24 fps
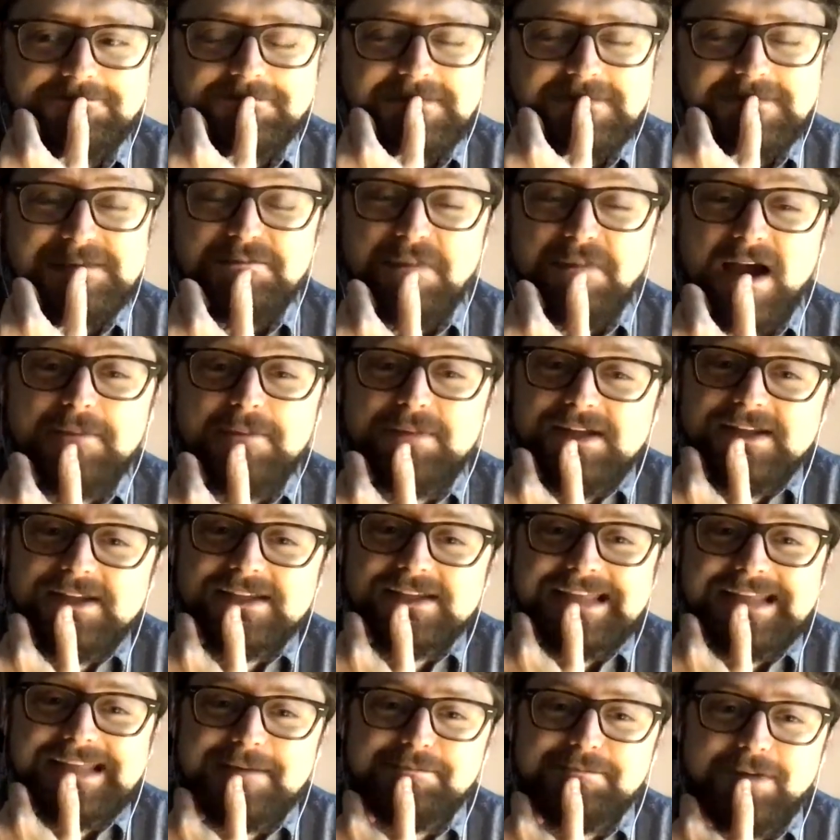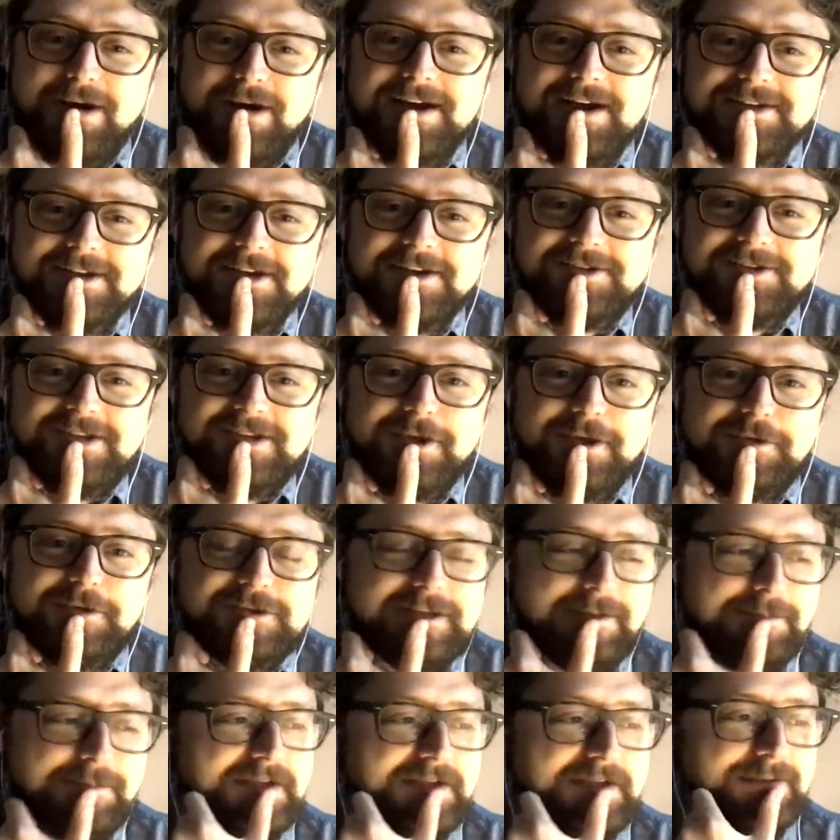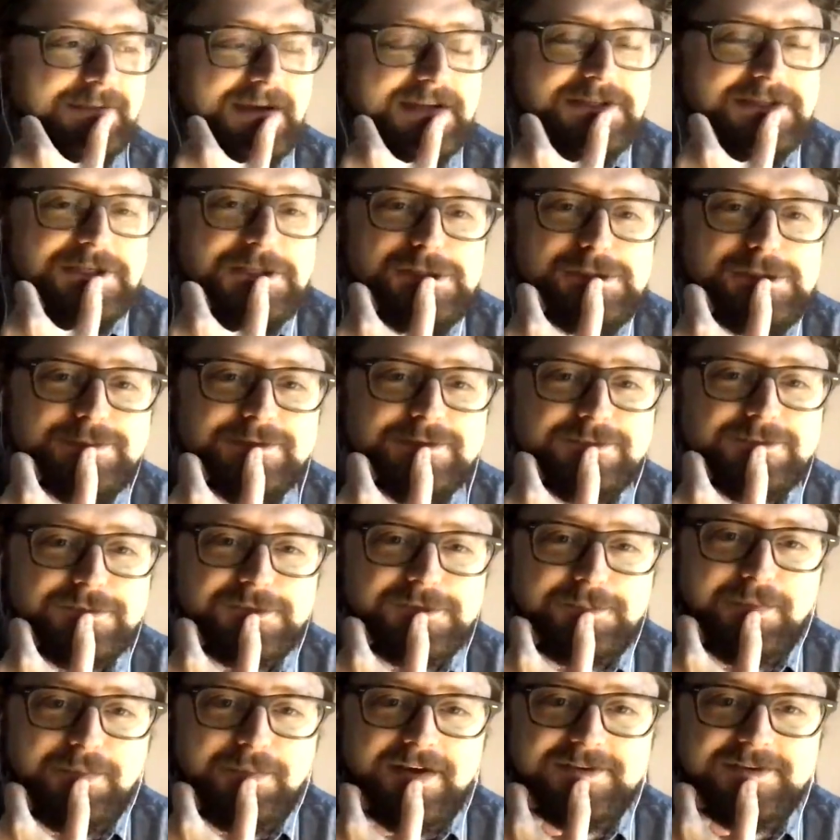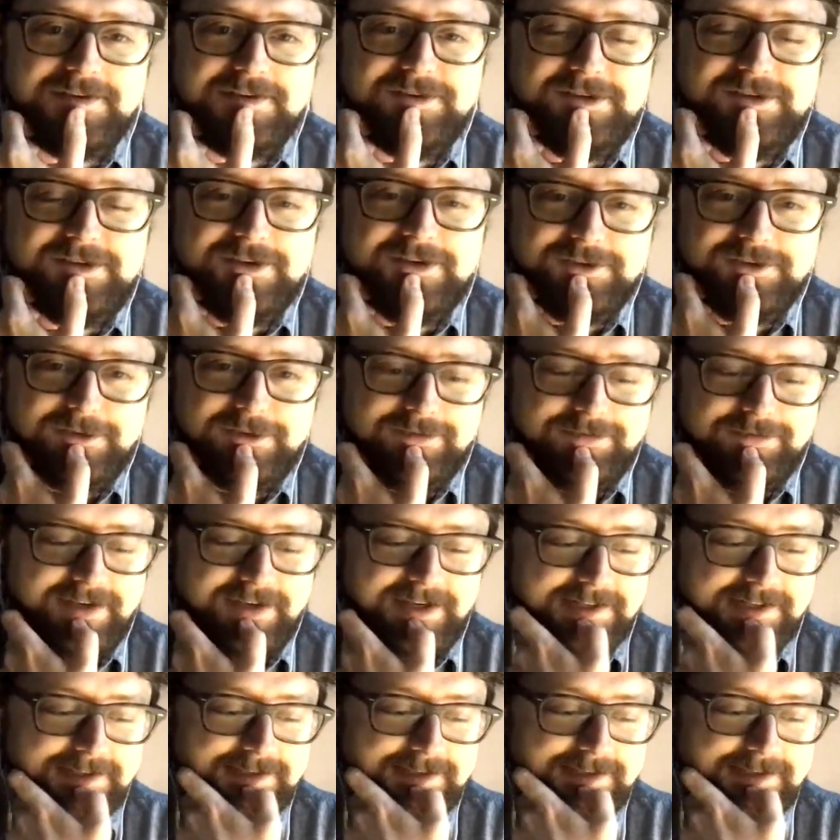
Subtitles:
it might be that bot does tell you something about the human's responses to the survey.